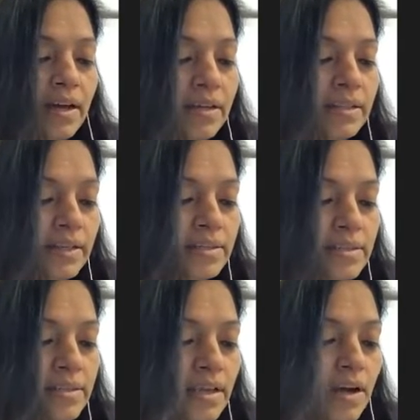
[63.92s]

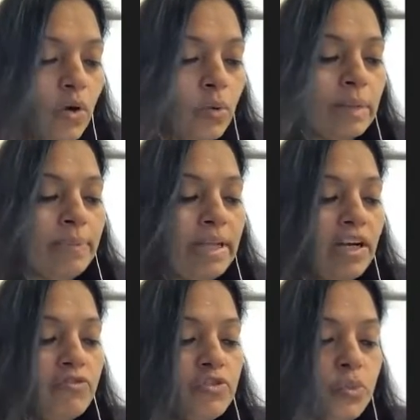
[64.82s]
others over a
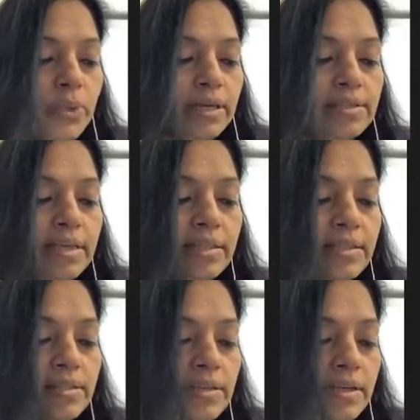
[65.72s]
period of 2 years. And
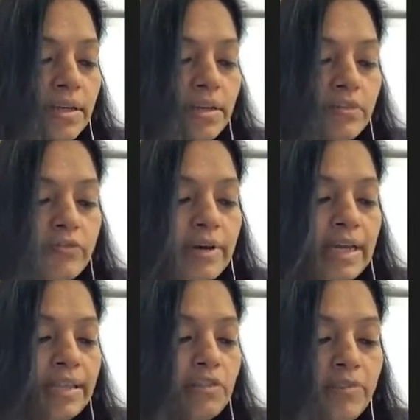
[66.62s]
this,
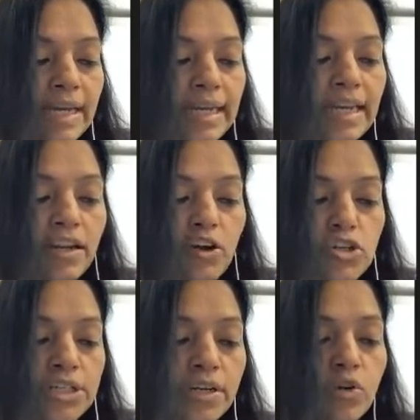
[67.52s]
and then finally
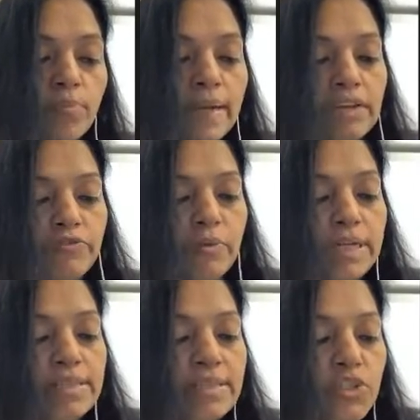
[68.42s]
launched her own platform,
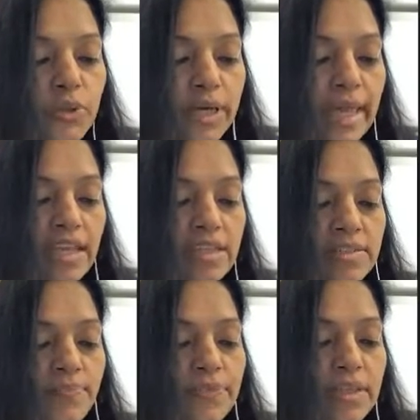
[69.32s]
Reset Your
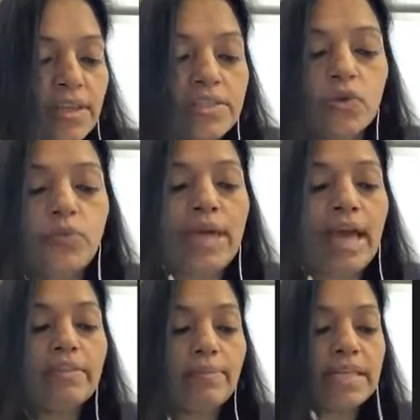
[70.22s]
Age. So we
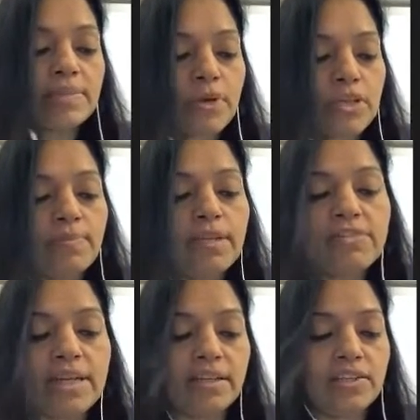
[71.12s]
have the best possible
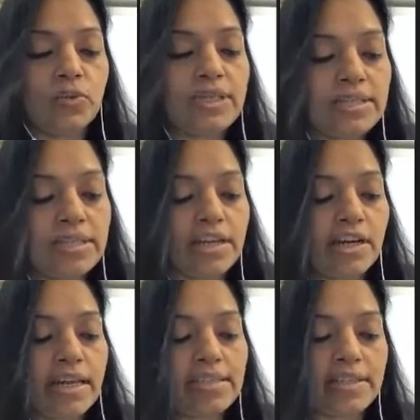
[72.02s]
trainer to reset
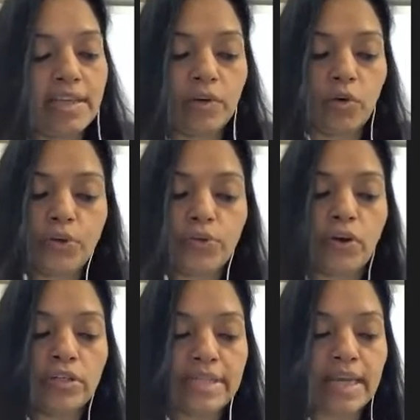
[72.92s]
our age, and hope you
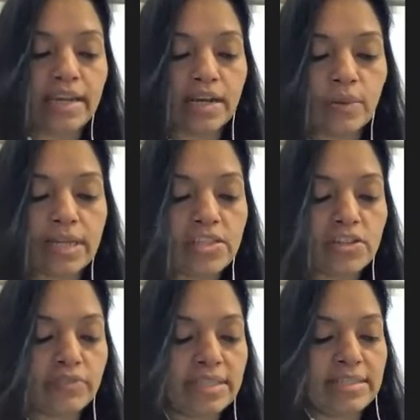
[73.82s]
all take advantage
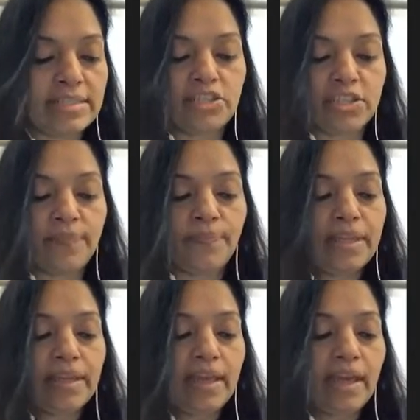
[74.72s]
of this session.
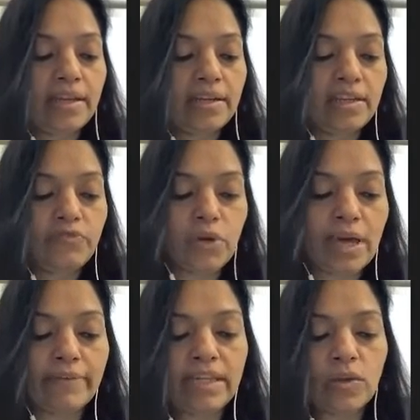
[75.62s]
And if you
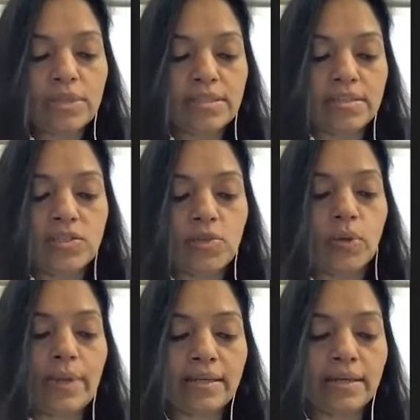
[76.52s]
have any questions, you
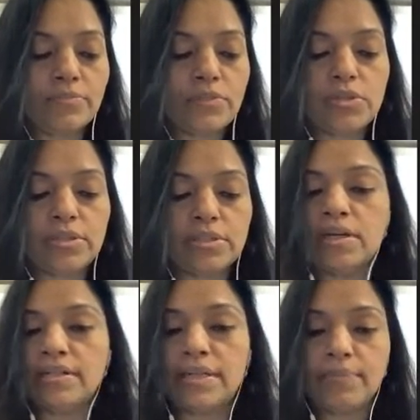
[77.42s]
are welcome to
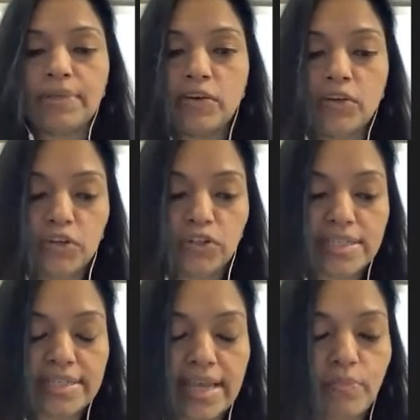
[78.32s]
type it out on the
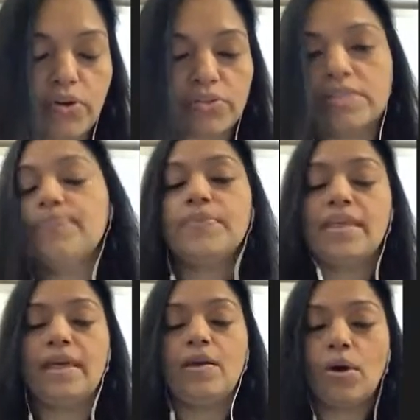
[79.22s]
chat box.
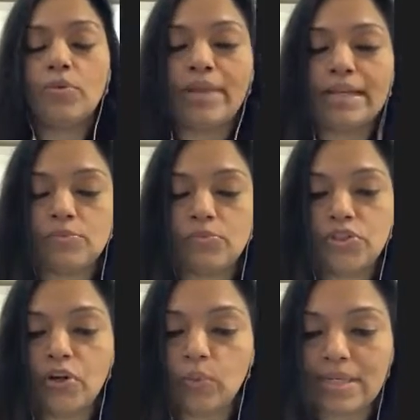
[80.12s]
A warm welcome to
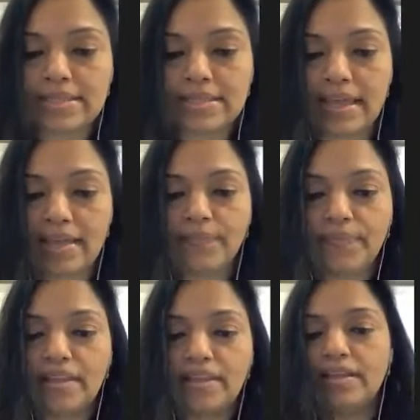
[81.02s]
you all once again.
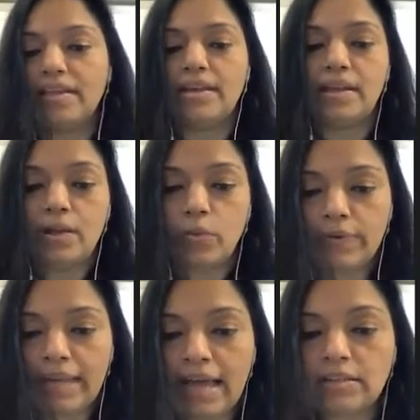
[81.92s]
And now
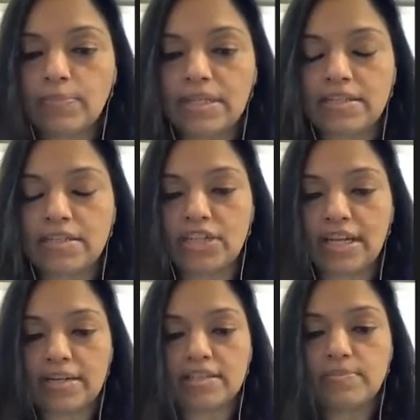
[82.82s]
we will have the
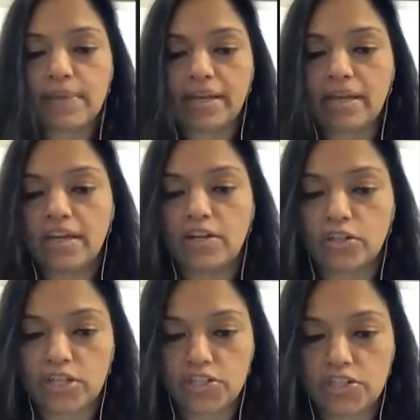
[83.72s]
presidential address by
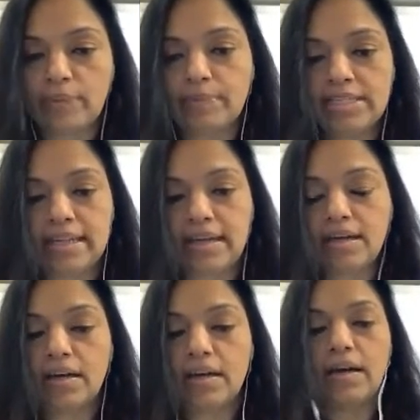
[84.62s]
Dr. Joy
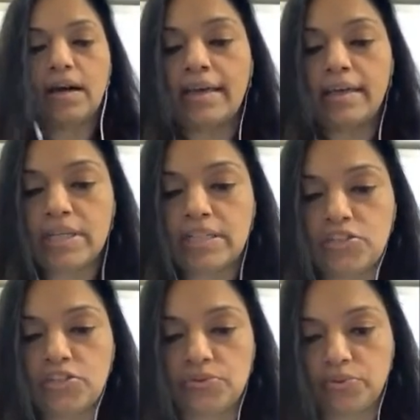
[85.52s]
Manila, IMA
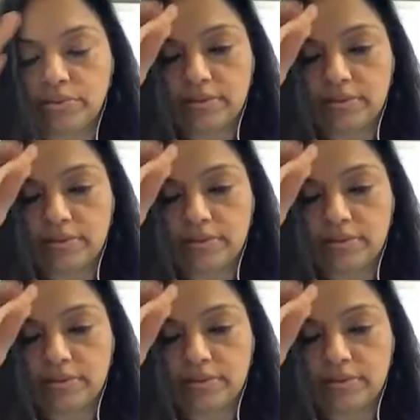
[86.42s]
Thrissur.